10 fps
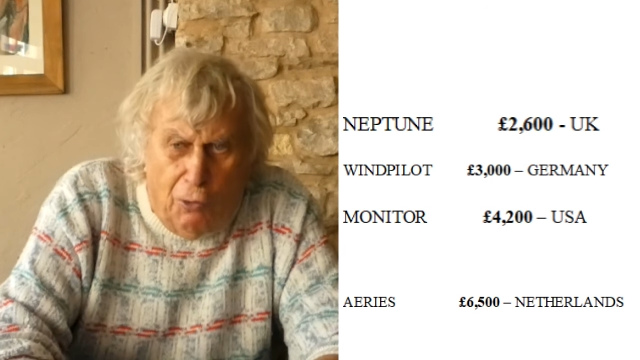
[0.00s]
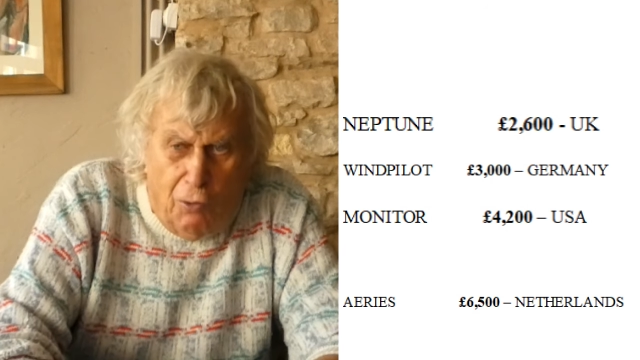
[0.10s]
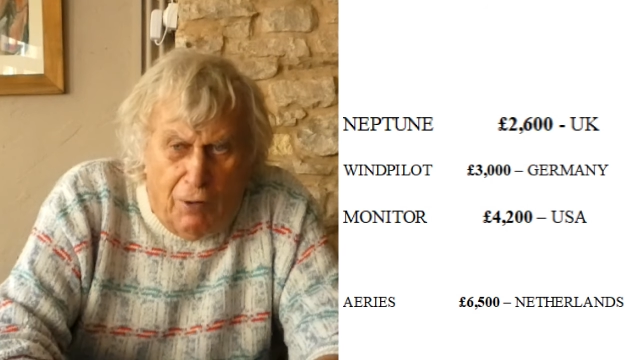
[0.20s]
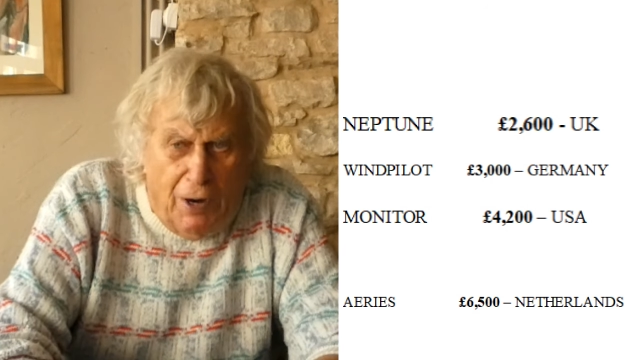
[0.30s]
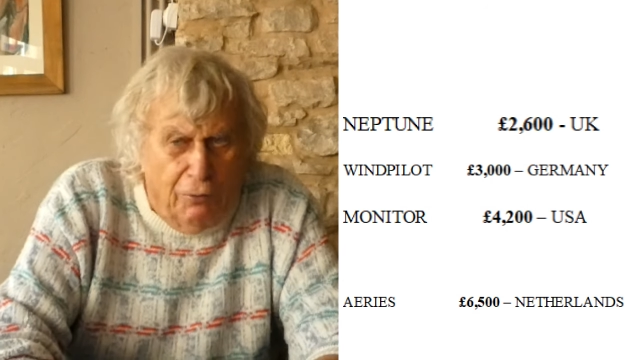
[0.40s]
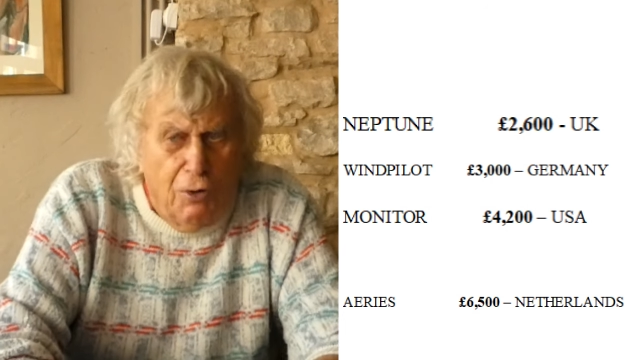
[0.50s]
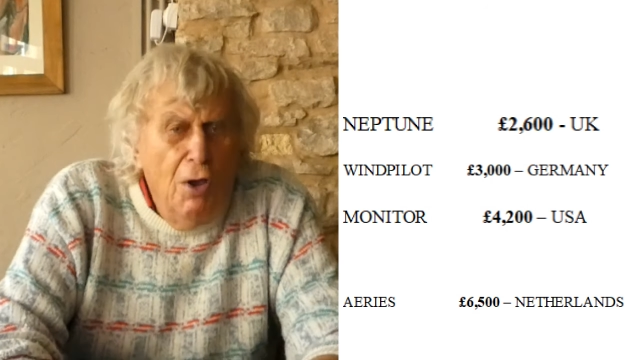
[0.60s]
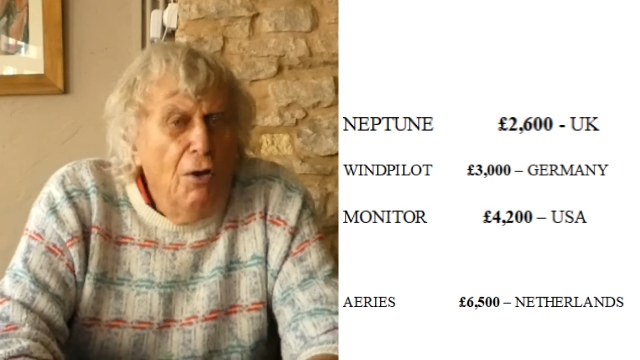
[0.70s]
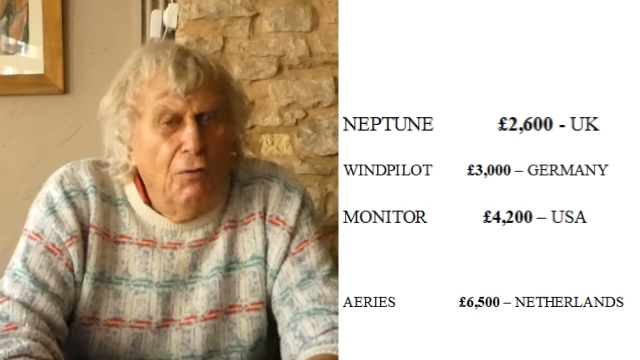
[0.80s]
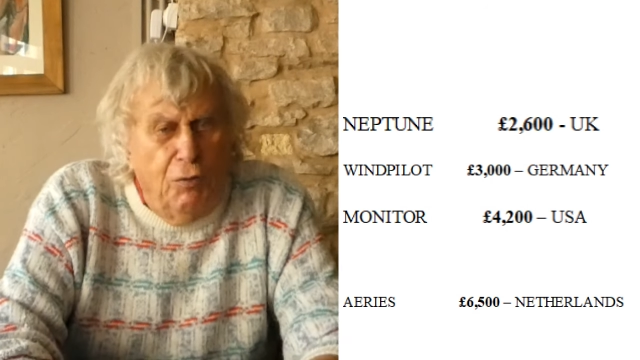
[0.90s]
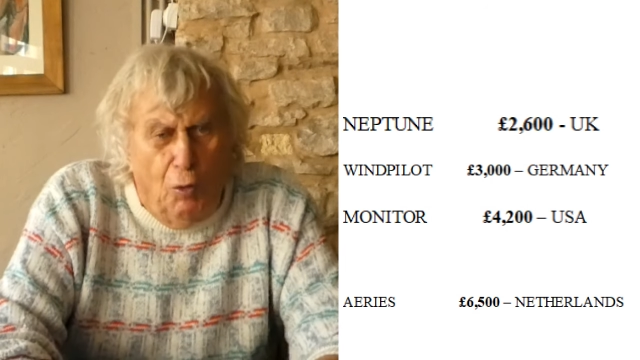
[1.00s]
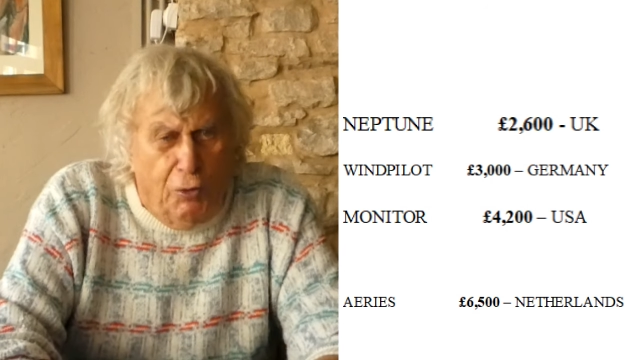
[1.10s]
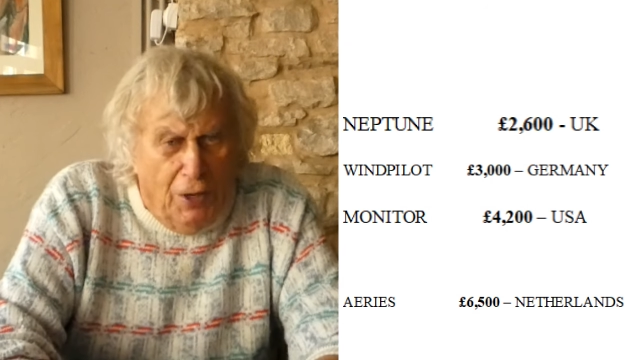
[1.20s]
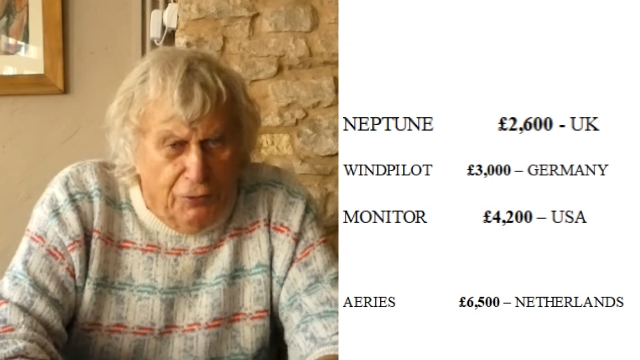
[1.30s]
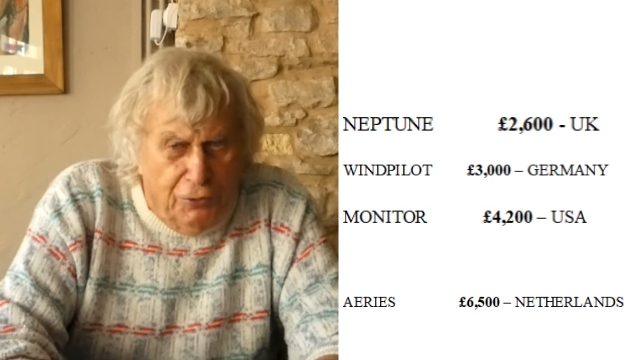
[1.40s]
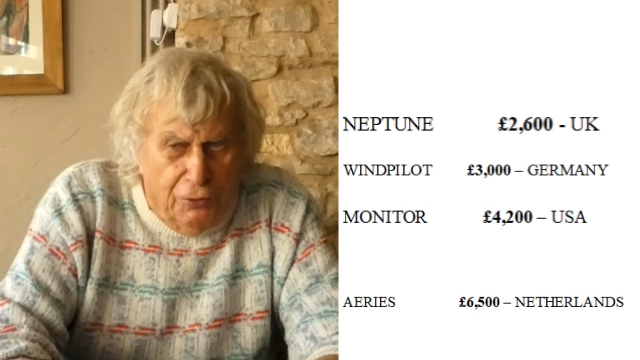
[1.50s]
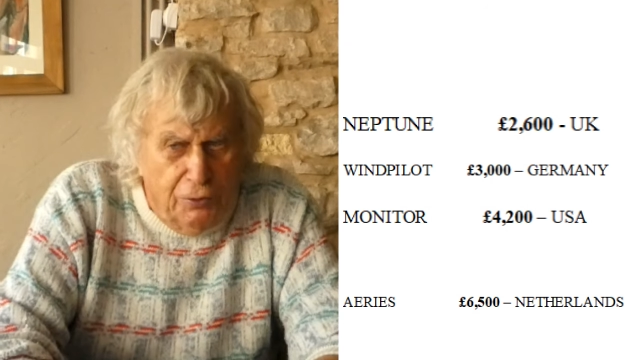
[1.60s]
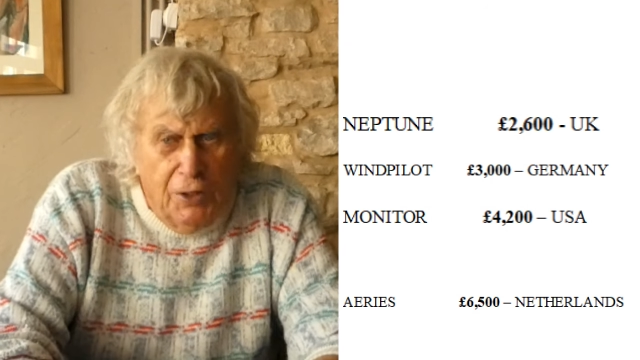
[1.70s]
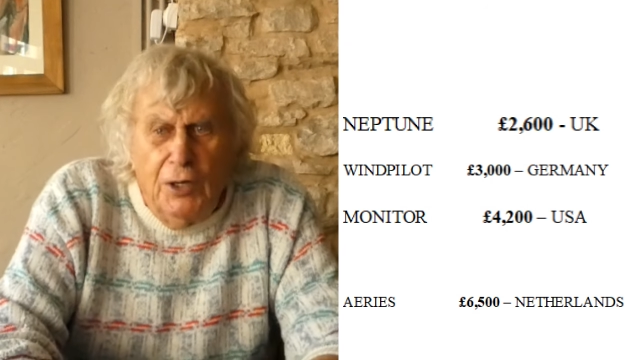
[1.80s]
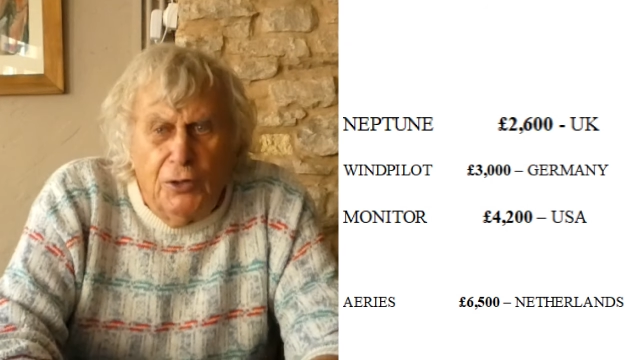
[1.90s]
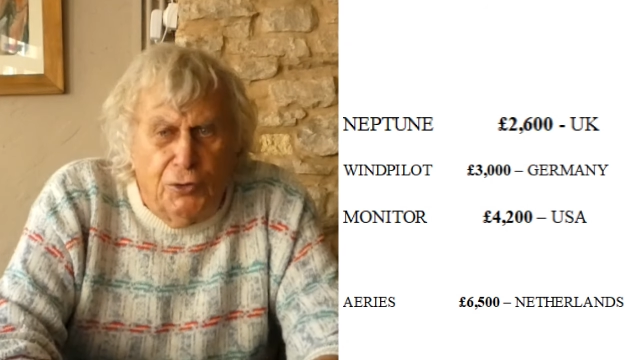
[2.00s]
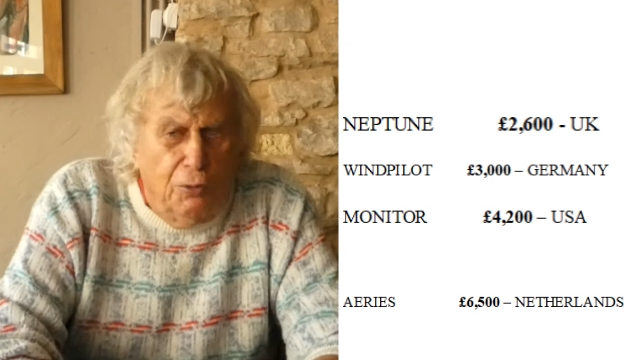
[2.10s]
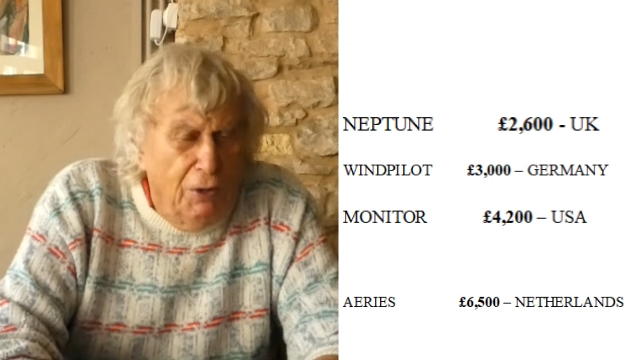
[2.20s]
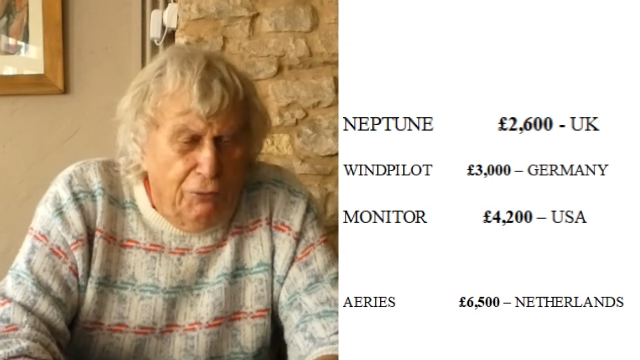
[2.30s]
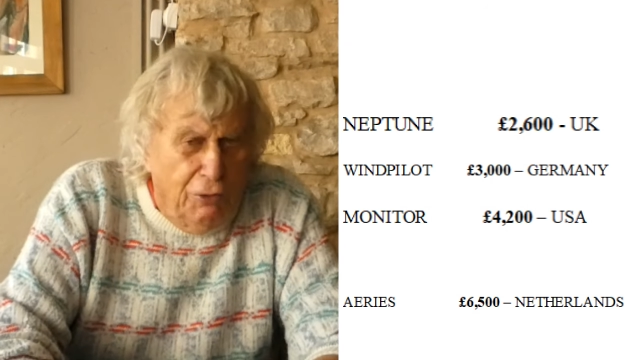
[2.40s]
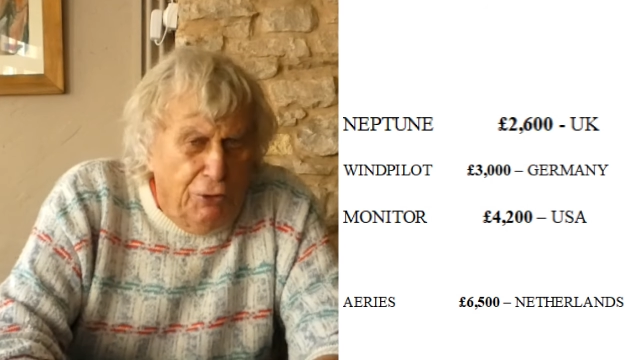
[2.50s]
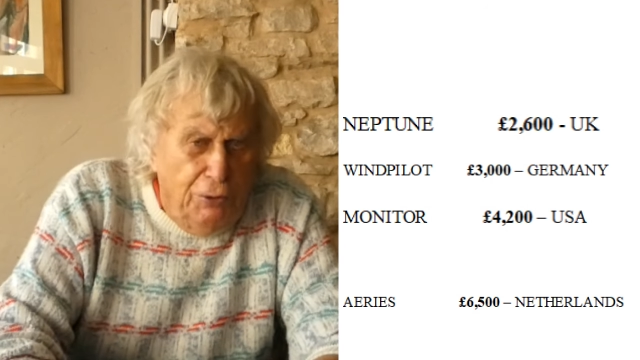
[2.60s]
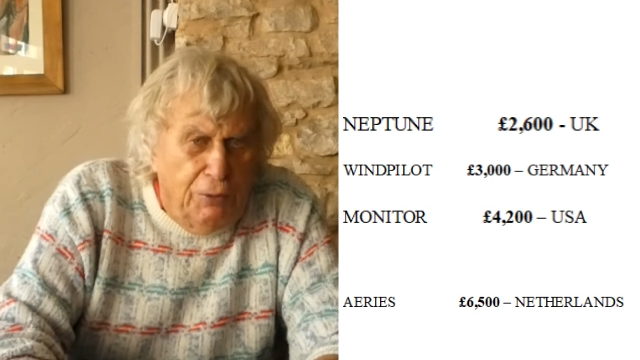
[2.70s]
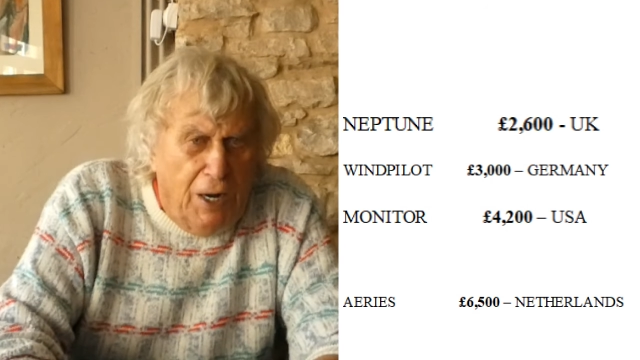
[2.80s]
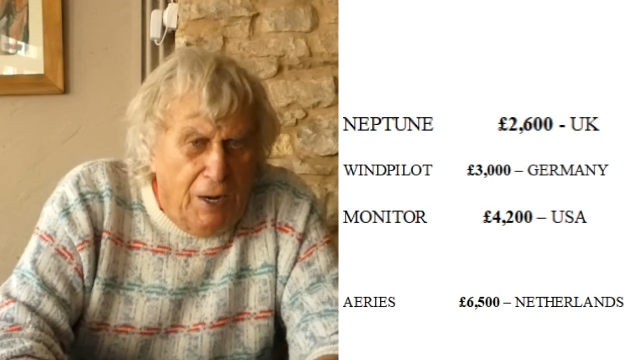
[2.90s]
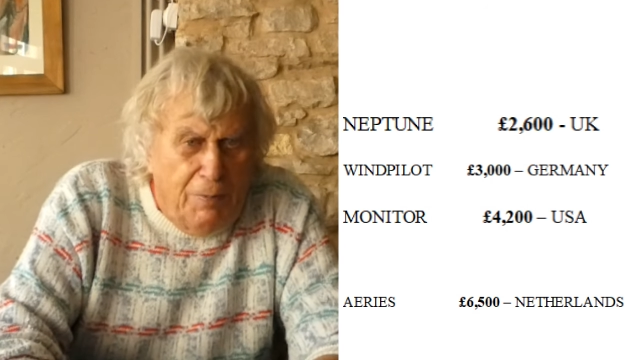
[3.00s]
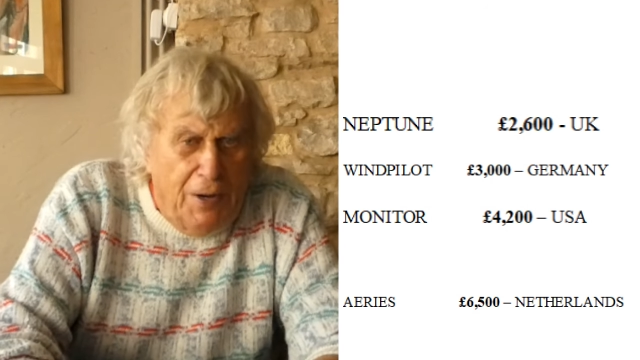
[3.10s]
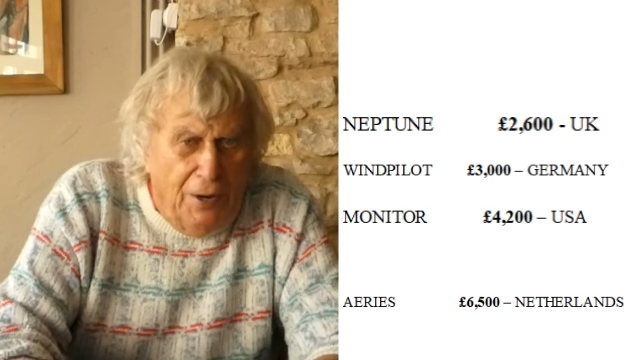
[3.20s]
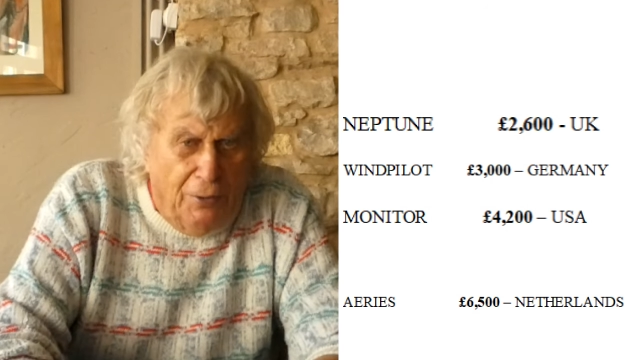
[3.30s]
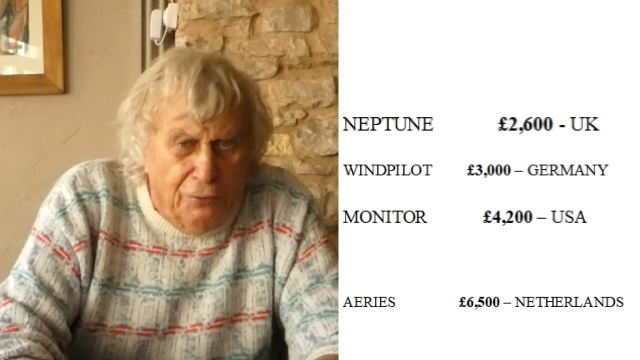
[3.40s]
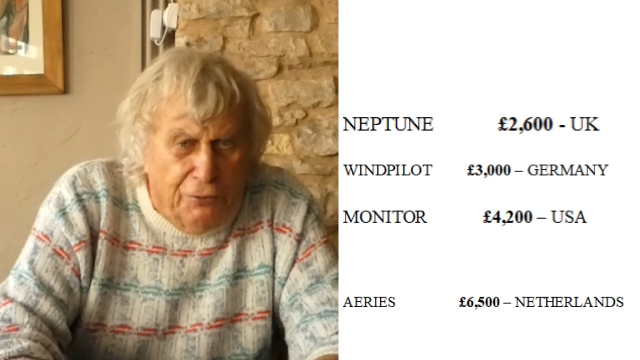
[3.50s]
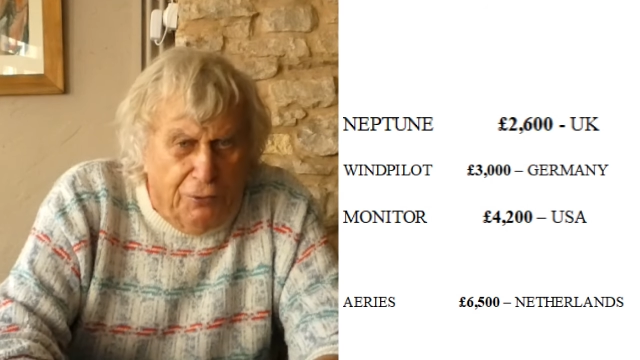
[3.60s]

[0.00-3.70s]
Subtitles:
or around 4,200 UK pounds.